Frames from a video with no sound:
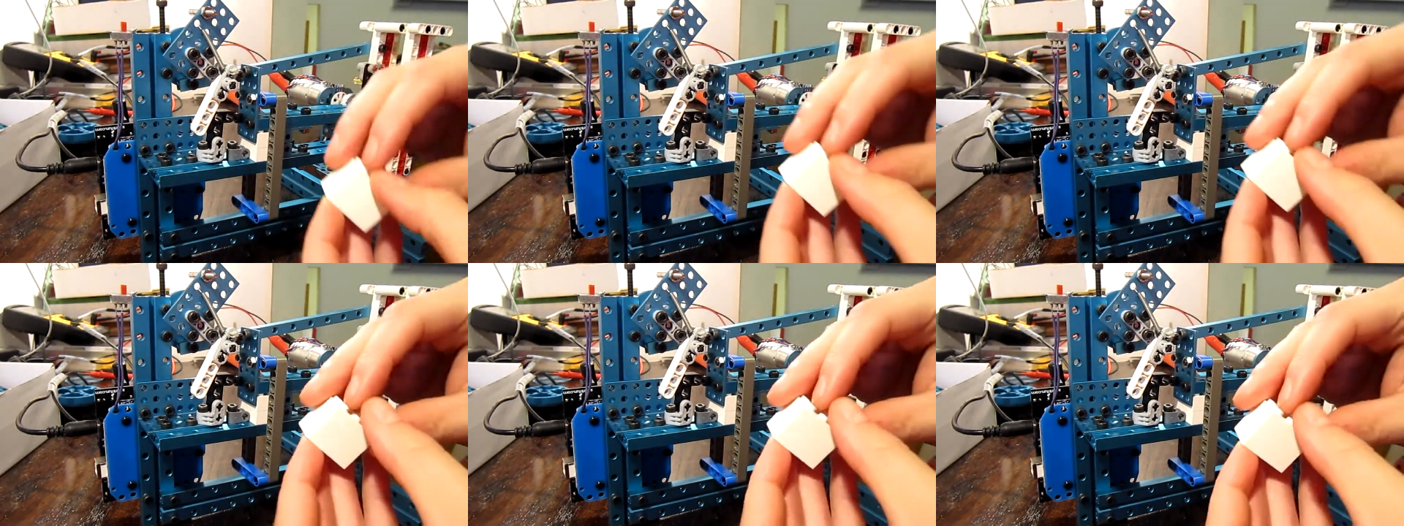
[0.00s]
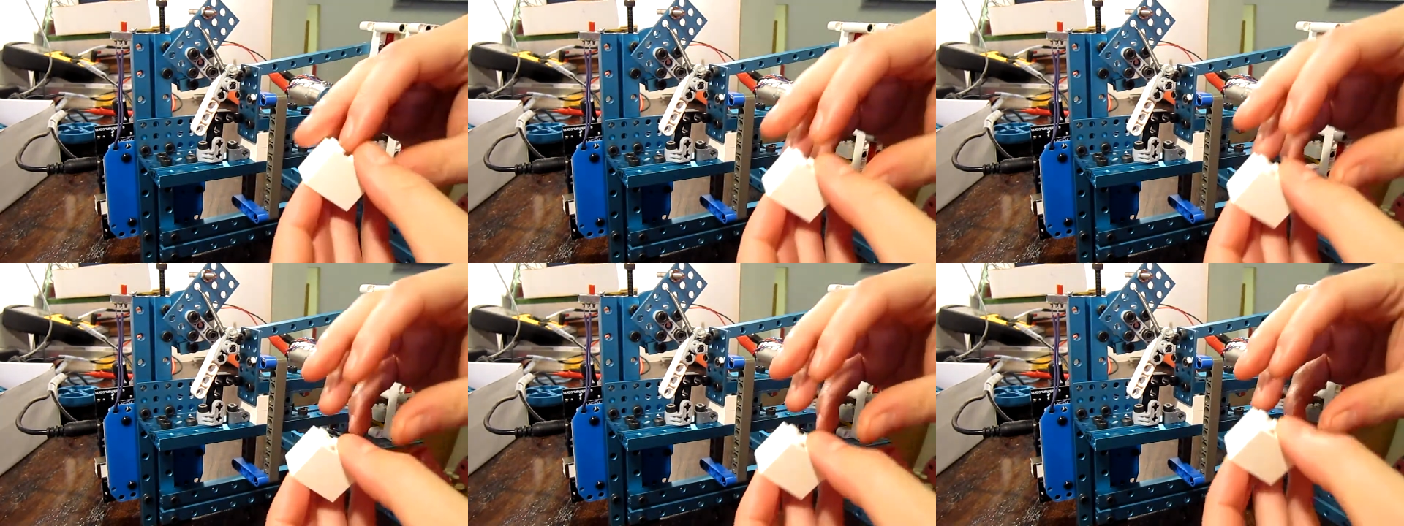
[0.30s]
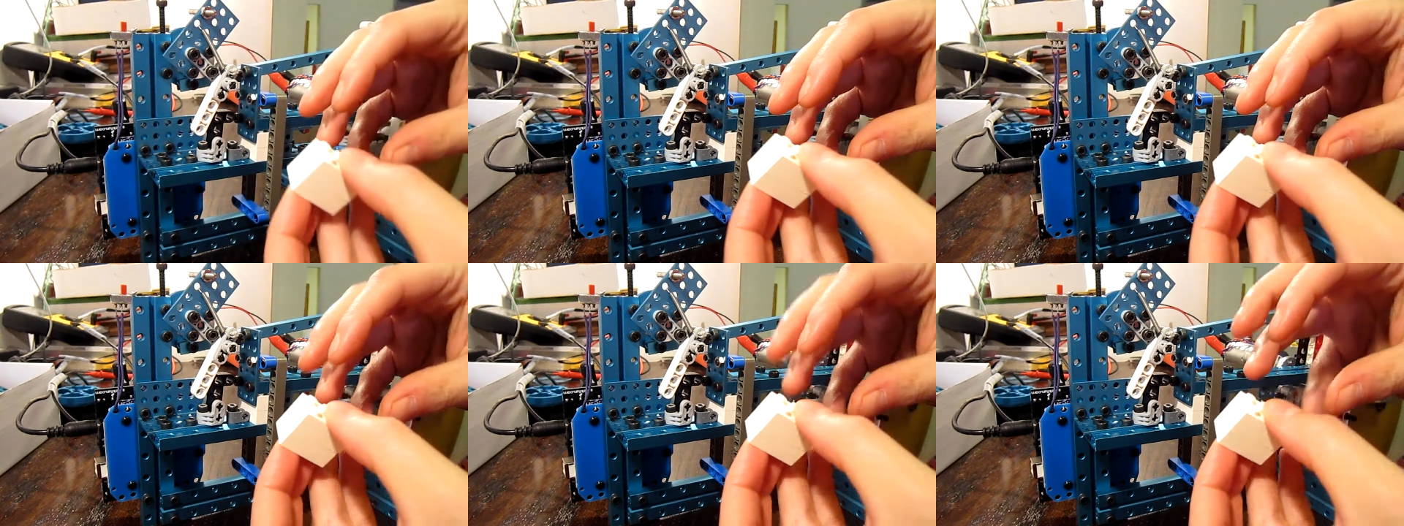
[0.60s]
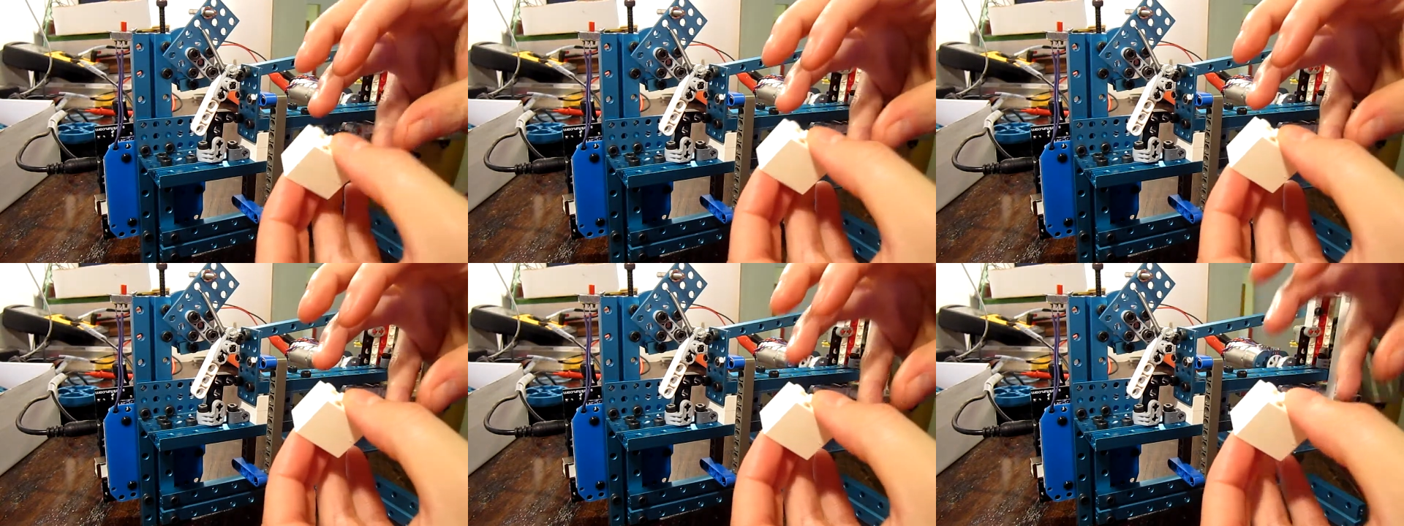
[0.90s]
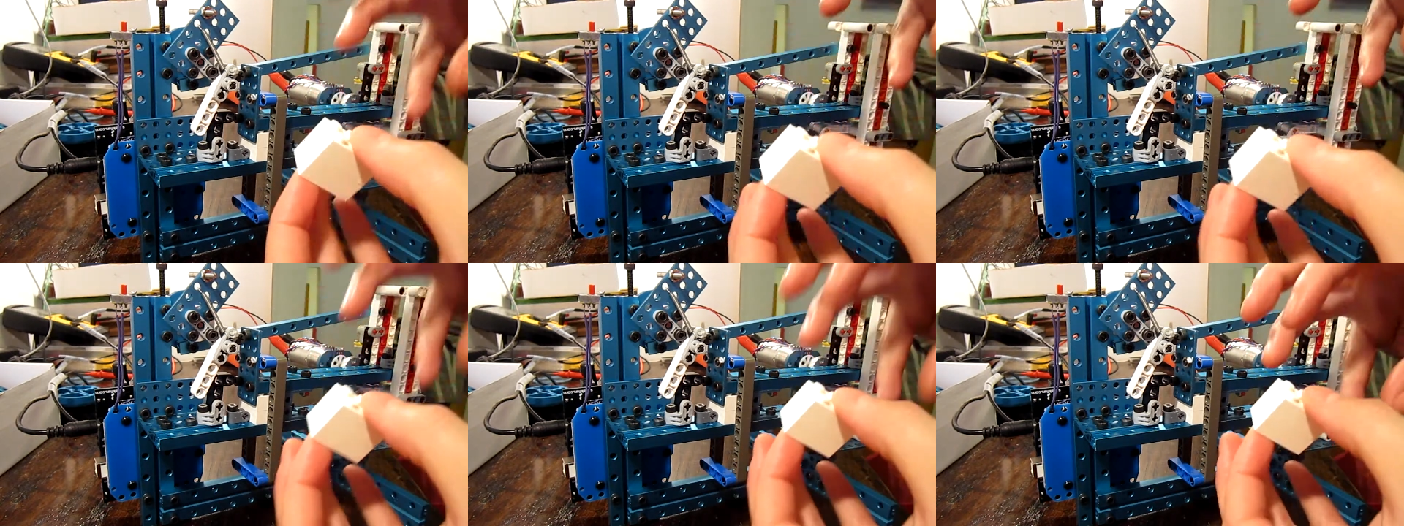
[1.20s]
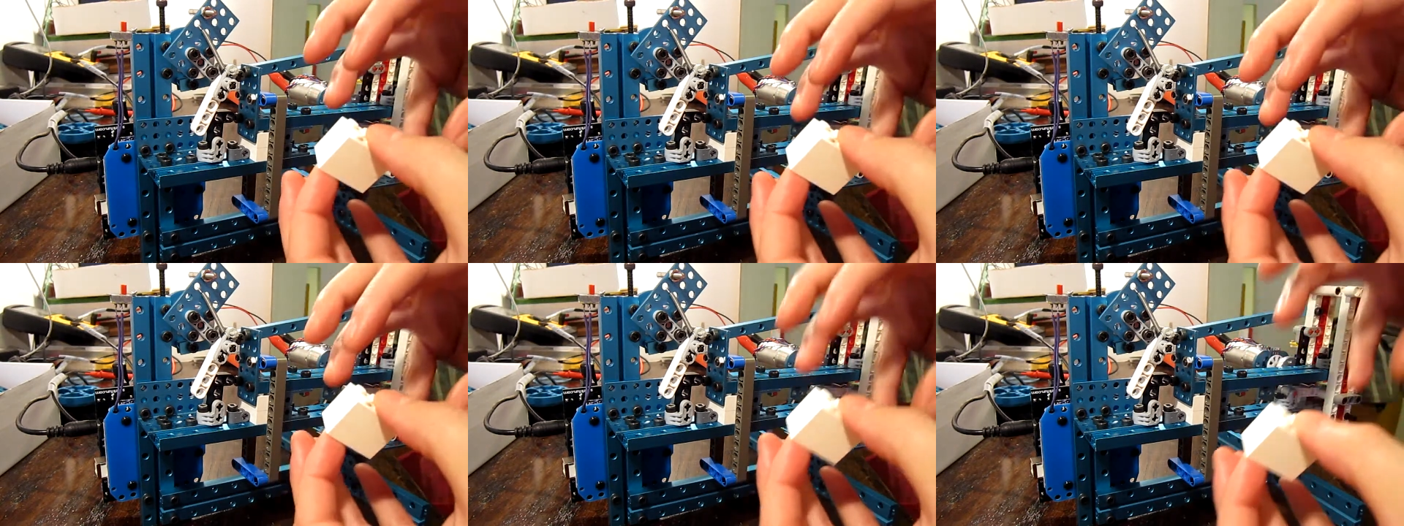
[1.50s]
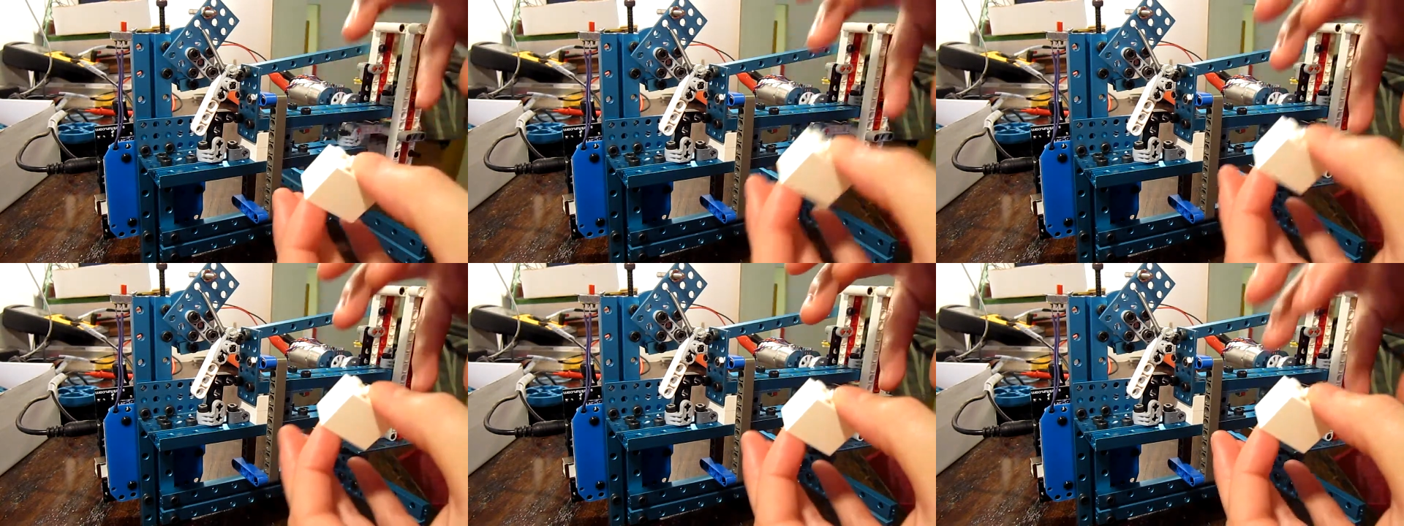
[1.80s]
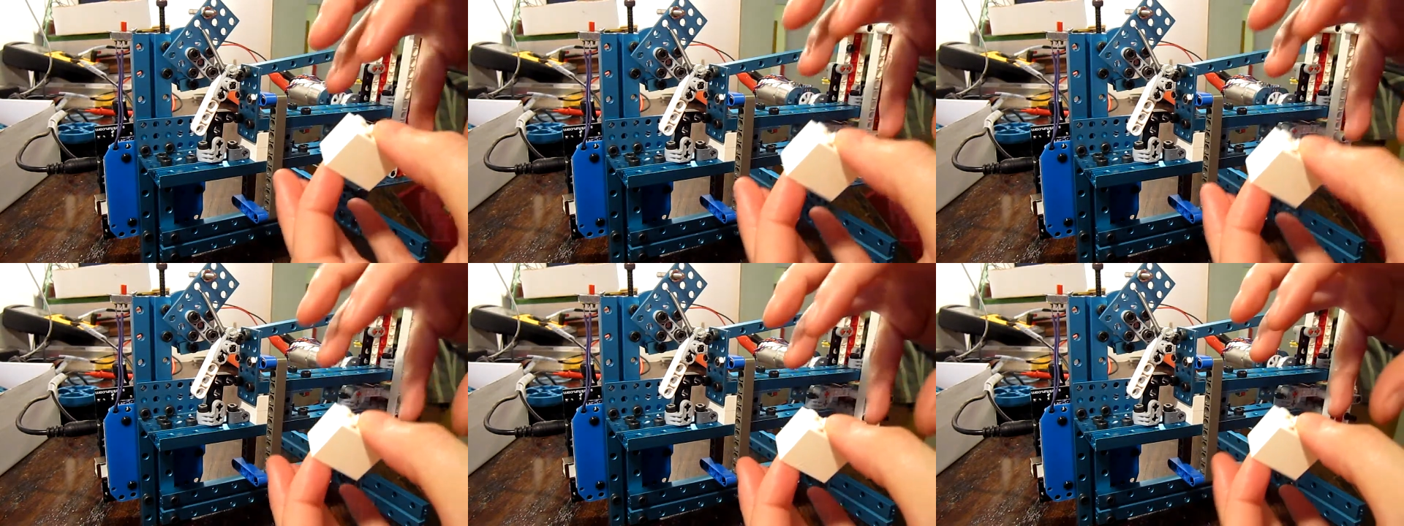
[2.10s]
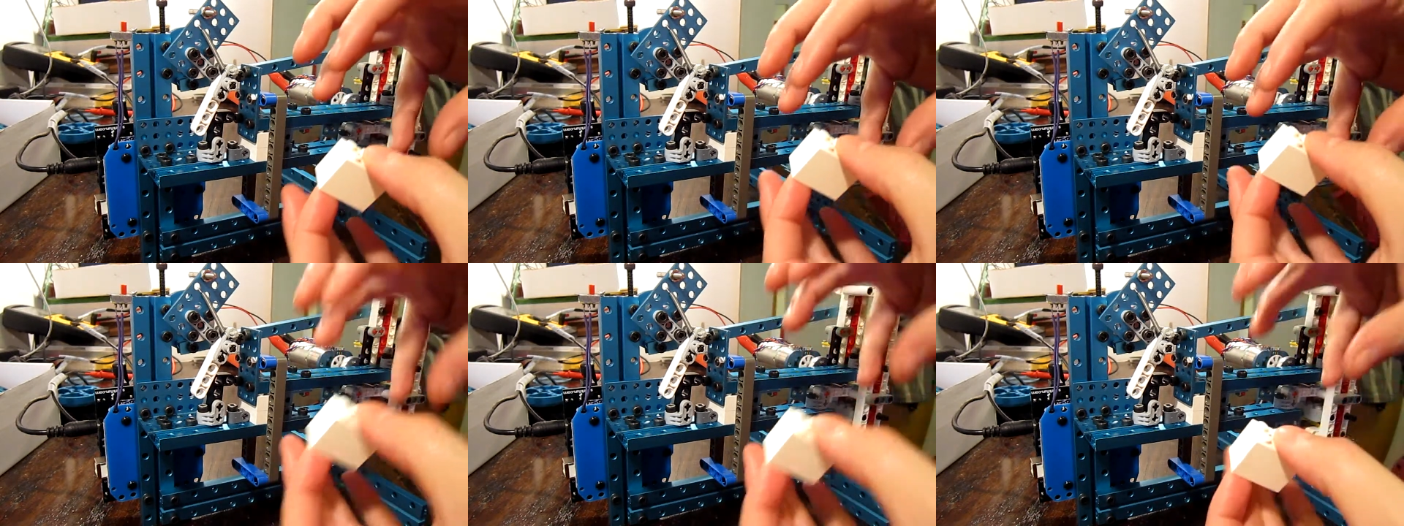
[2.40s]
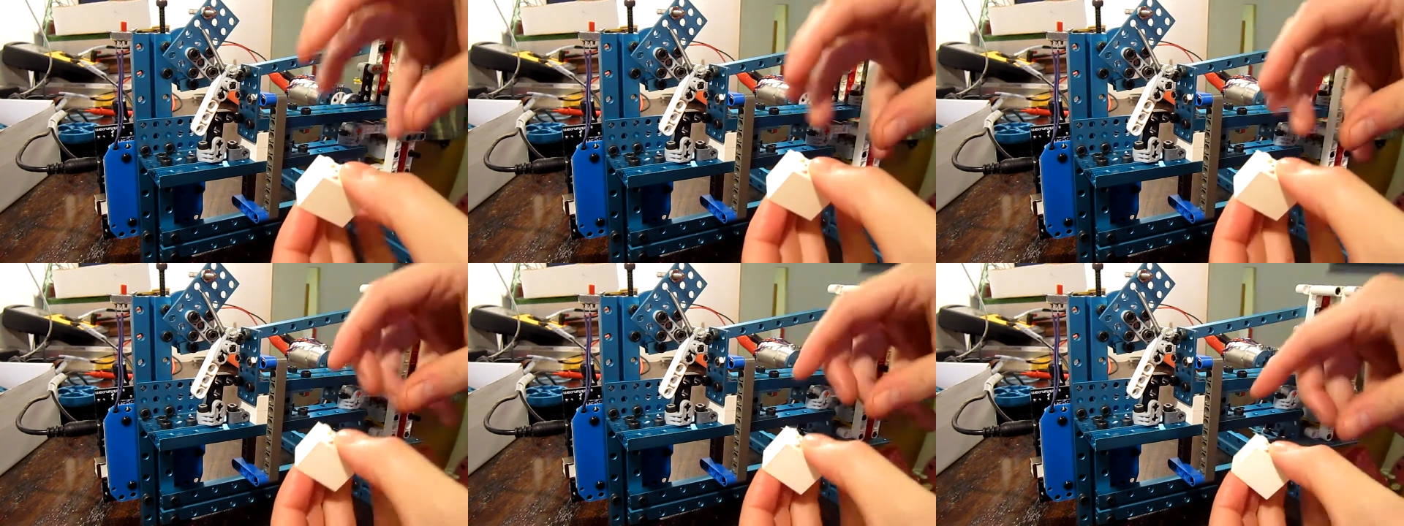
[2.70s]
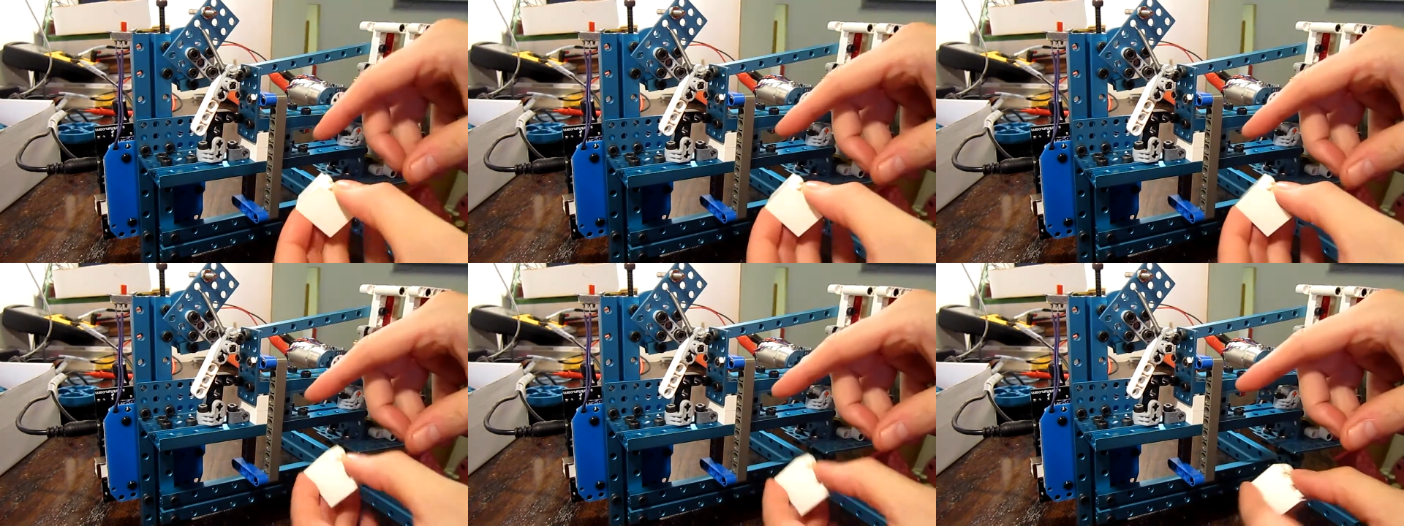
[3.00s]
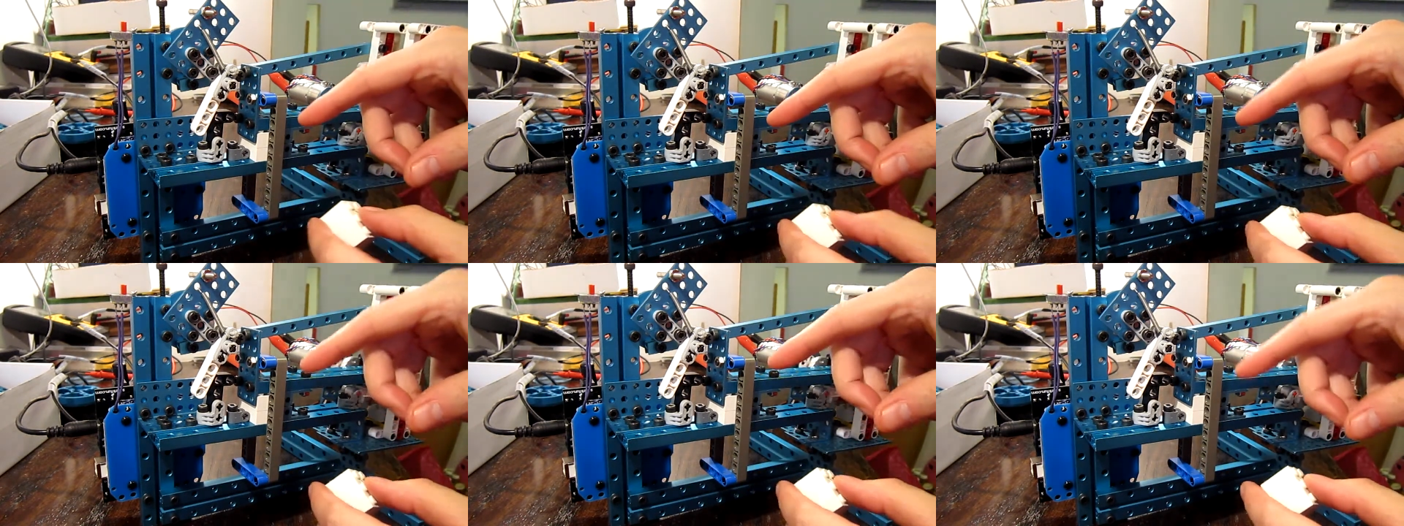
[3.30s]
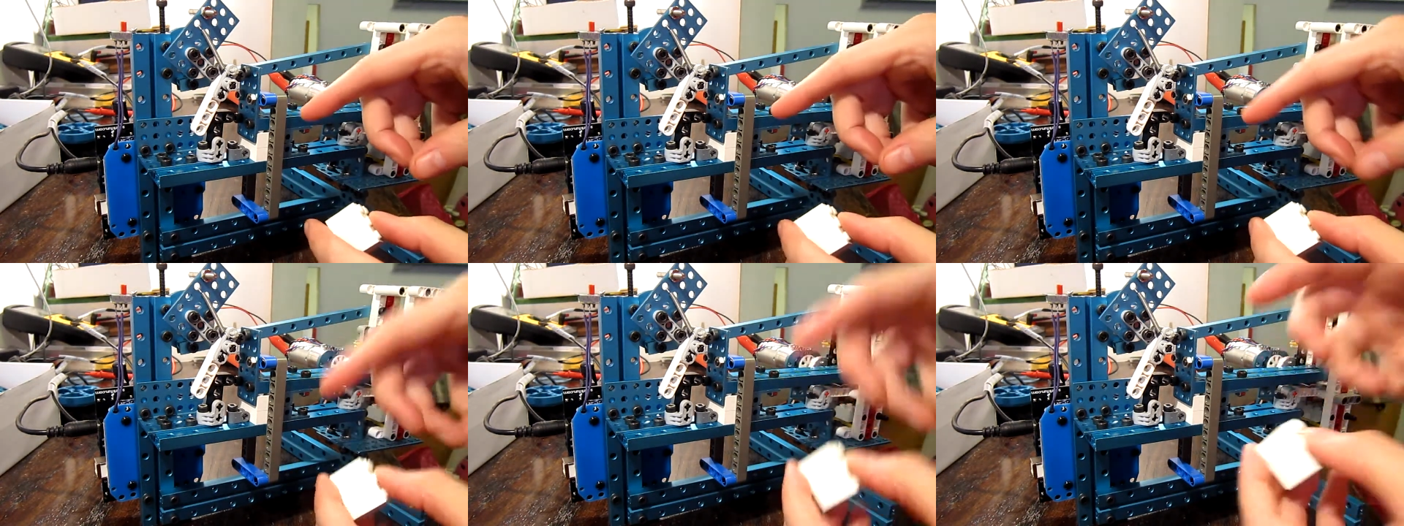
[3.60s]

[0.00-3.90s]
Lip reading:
Nobody's mouth can be seen.